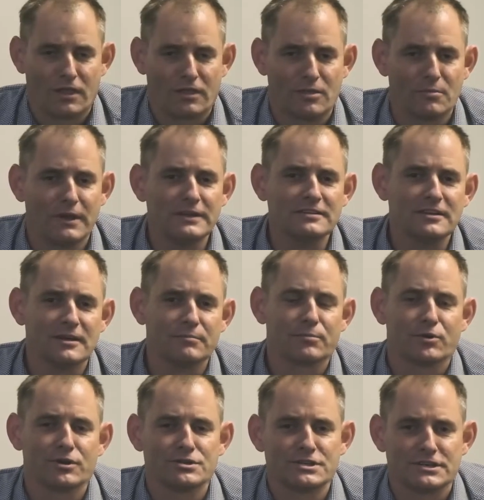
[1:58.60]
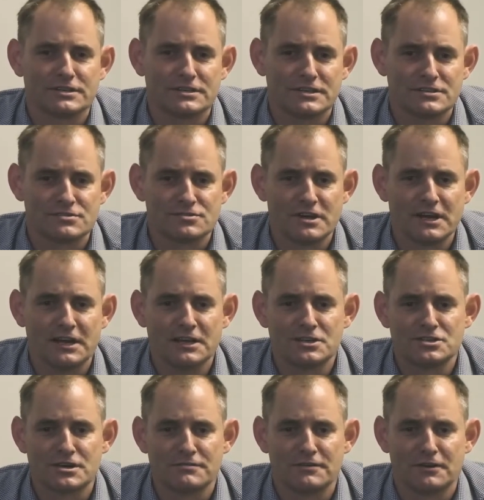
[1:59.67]
The Maytime project is really
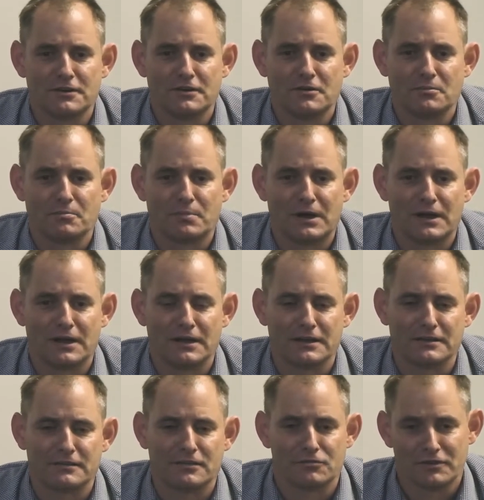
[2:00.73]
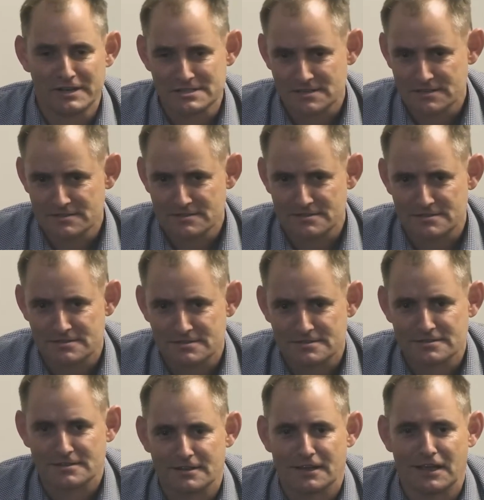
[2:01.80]
driven by the residents.
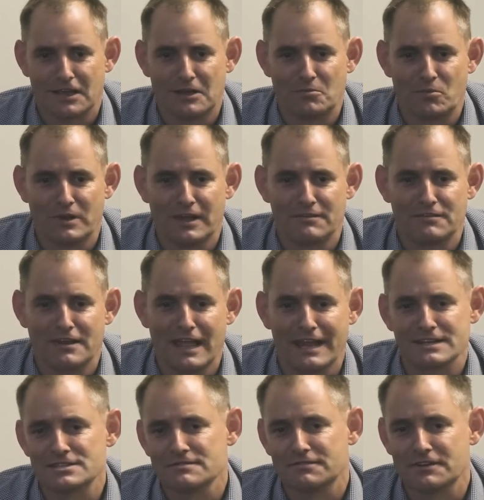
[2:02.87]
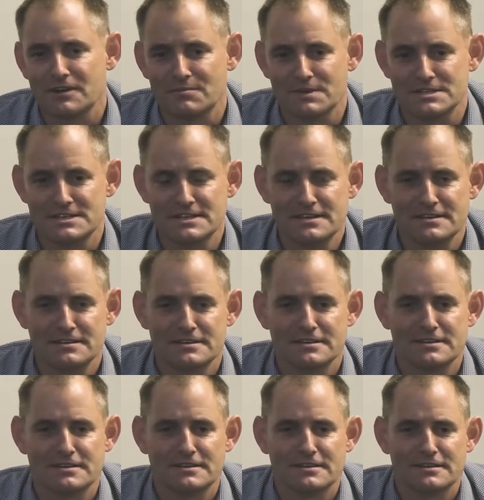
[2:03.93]
Um, we have an active committee
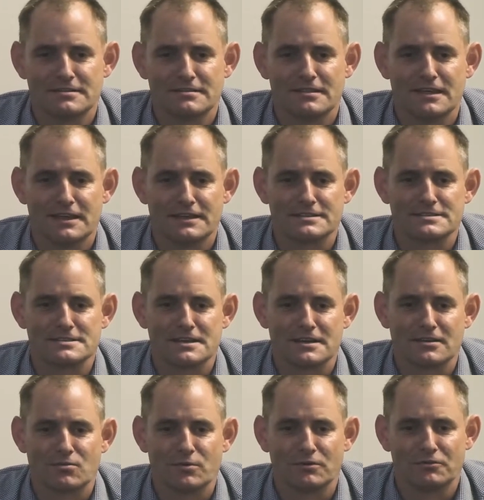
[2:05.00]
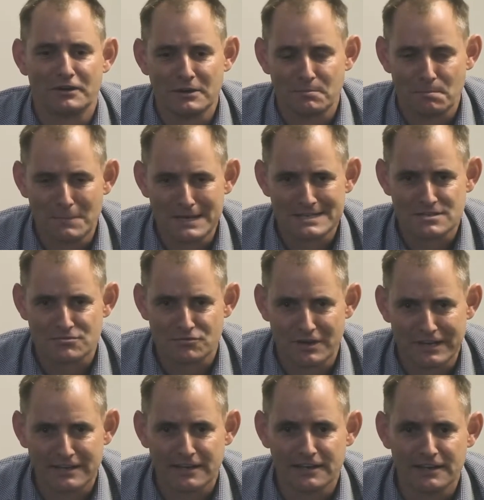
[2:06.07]
that uh, we re meet
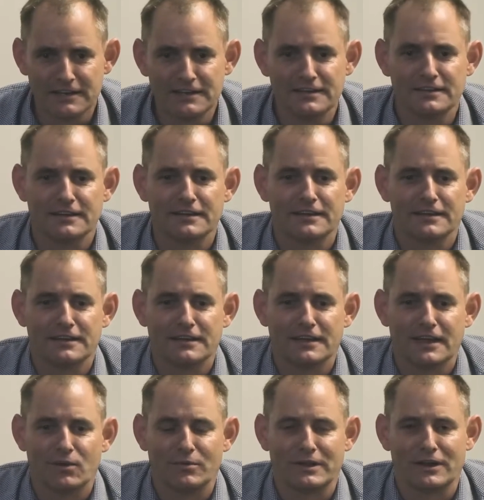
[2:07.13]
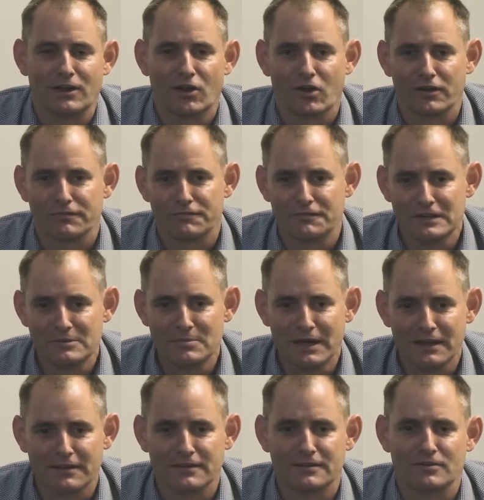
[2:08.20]
regularly. Uh, we get a lot of
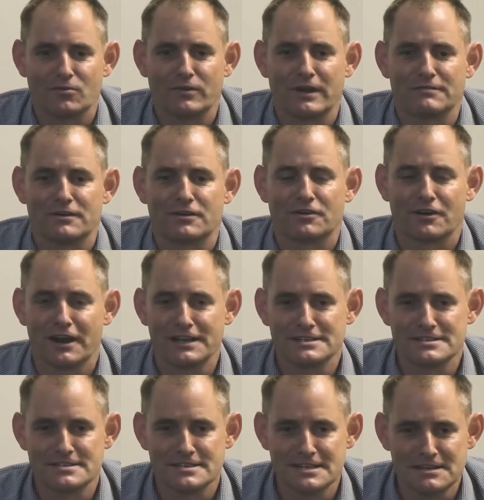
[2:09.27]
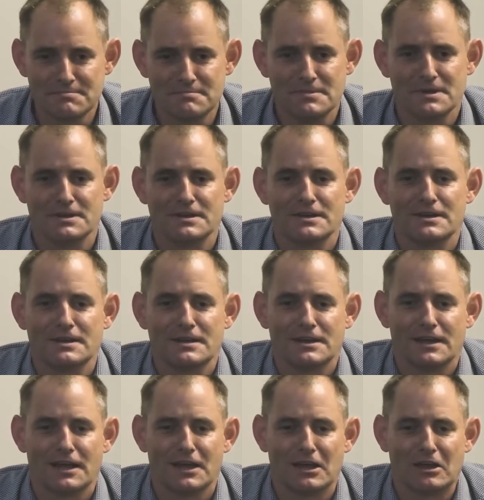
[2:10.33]
feedback. We have a great team.
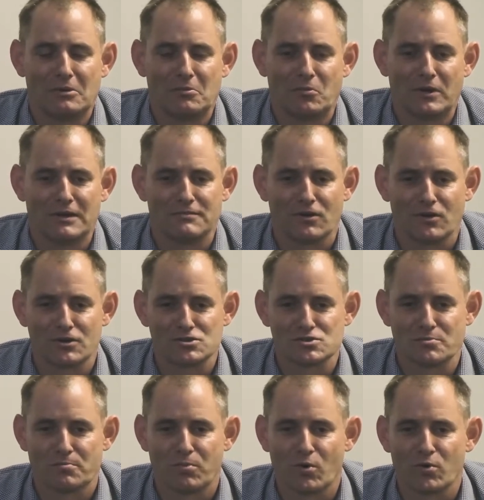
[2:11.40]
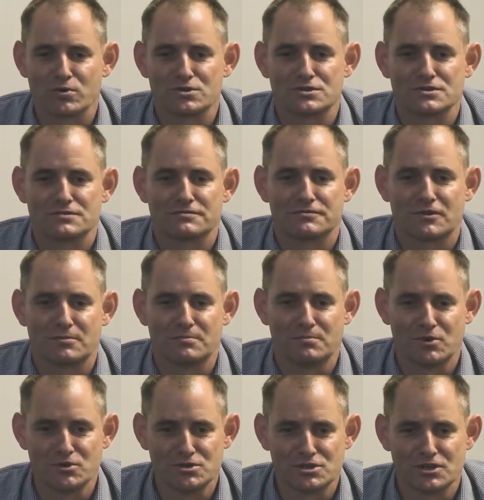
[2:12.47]
Um, we have a lot of support from
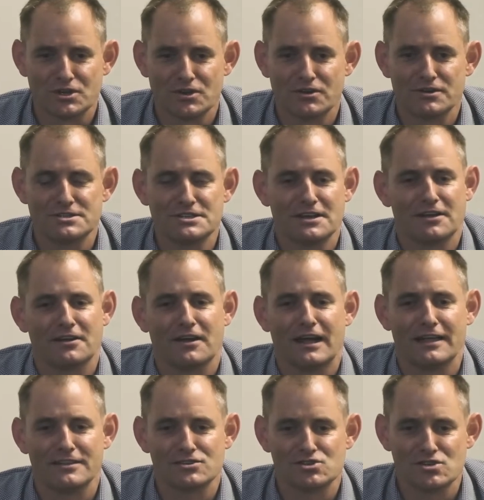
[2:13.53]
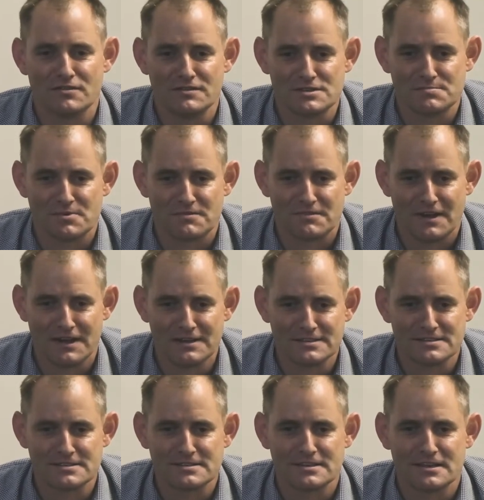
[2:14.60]
Blue Security and our other service
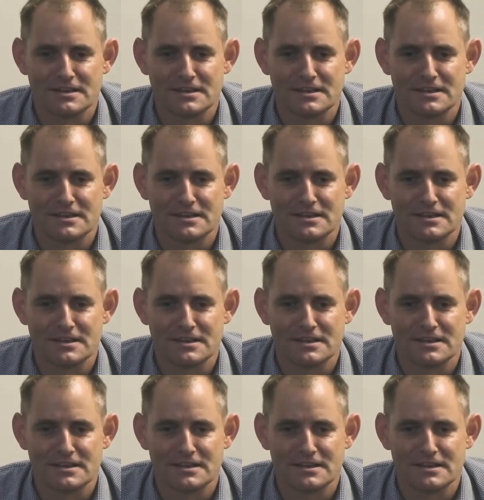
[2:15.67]
providers.